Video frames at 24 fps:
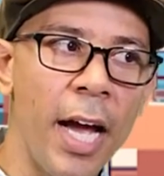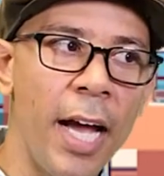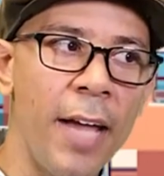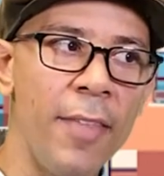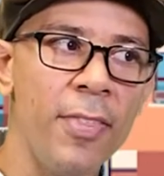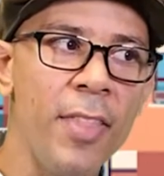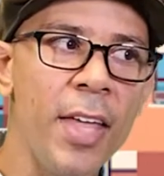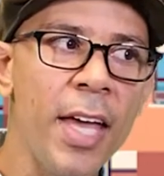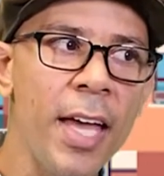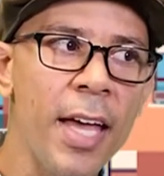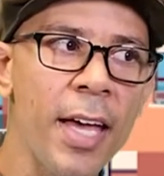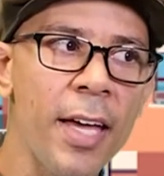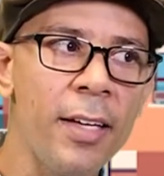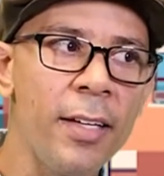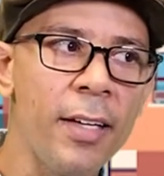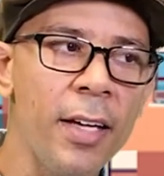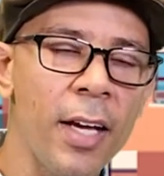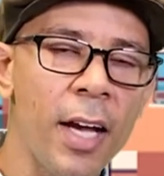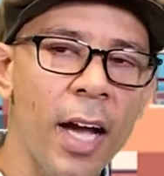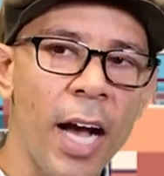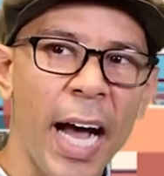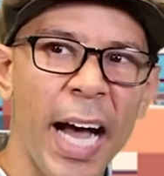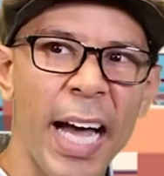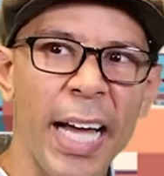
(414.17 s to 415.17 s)
and
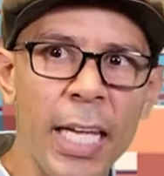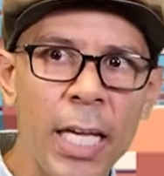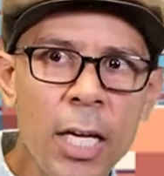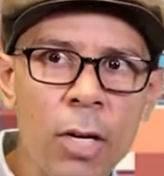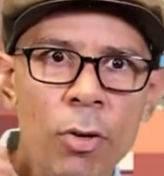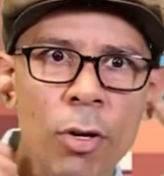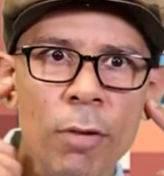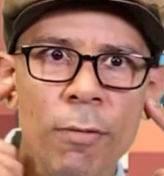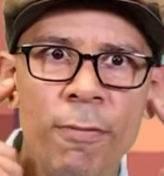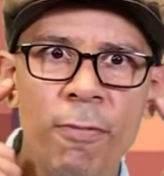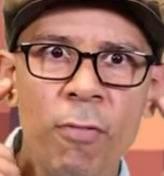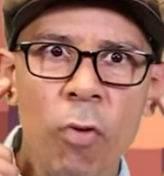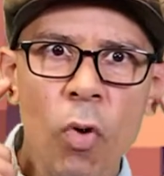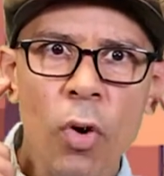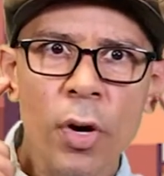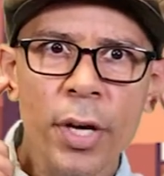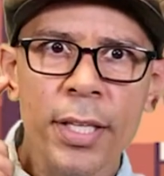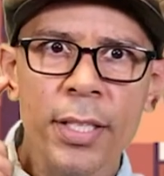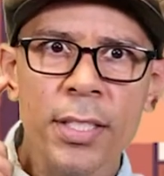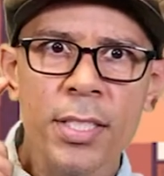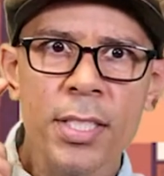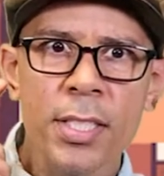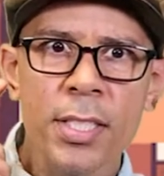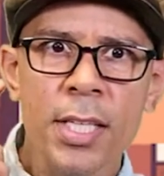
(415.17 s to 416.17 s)
then I hear a
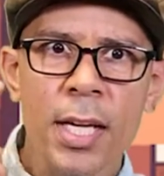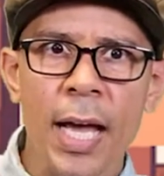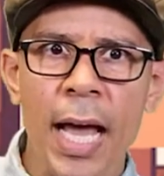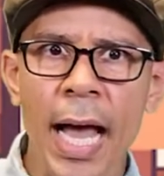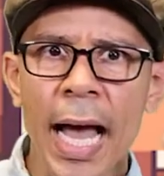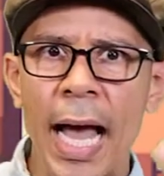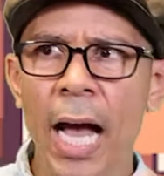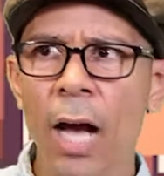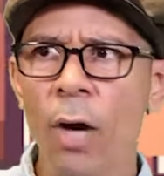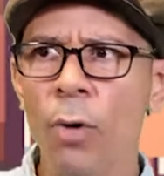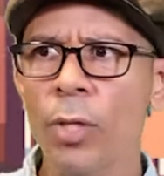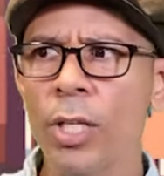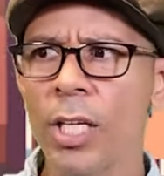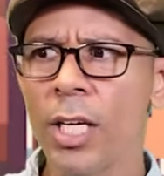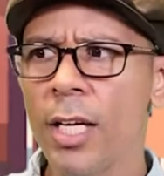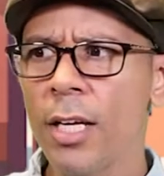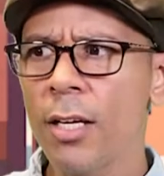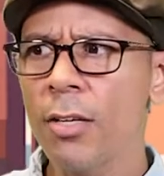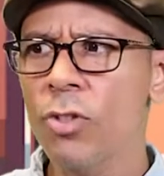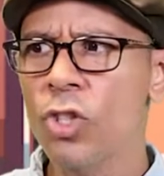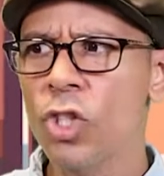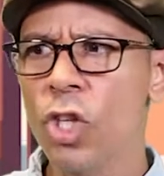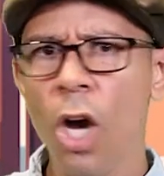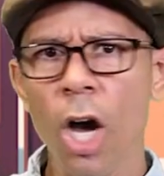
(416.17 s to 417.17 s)
voice out
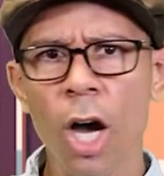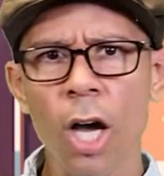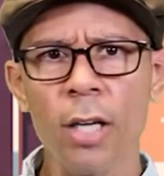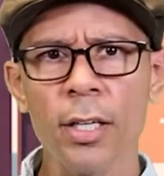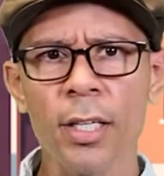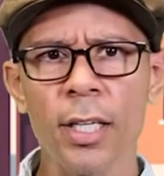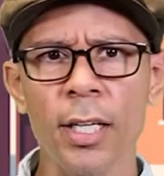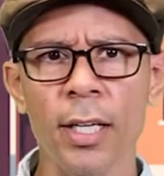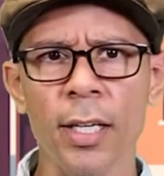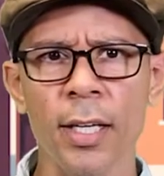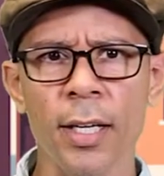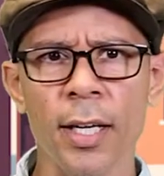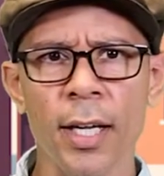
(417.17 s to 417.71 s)
here talking.